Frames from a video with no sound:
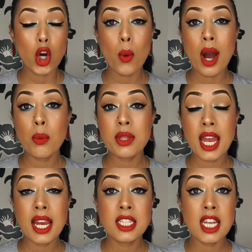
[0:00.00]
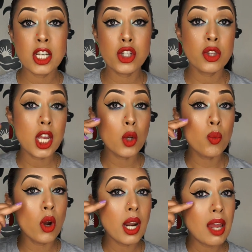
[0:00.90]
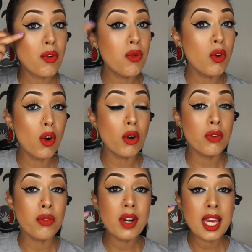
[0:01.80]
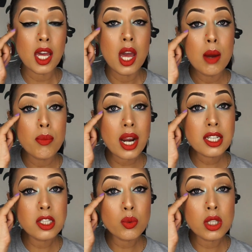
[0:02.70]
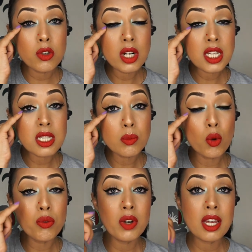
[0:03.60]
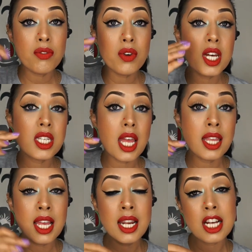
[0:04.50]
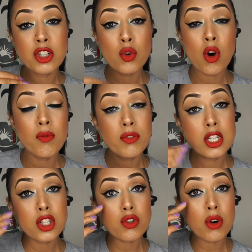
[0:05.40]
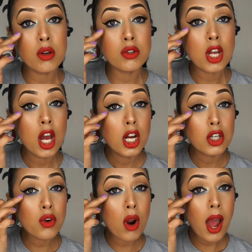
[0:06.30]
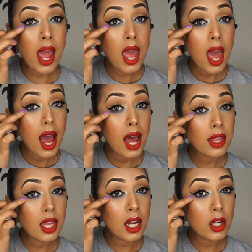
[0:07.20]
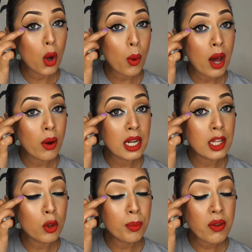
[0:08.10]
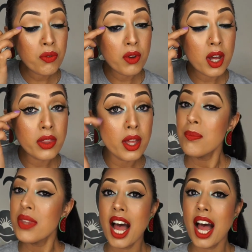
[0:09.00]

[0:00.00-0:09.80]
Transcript: go out with that intention that you want a full-on flick. Practice with a really small flick first, and then as your confidence grows, try and then go out a little bit further.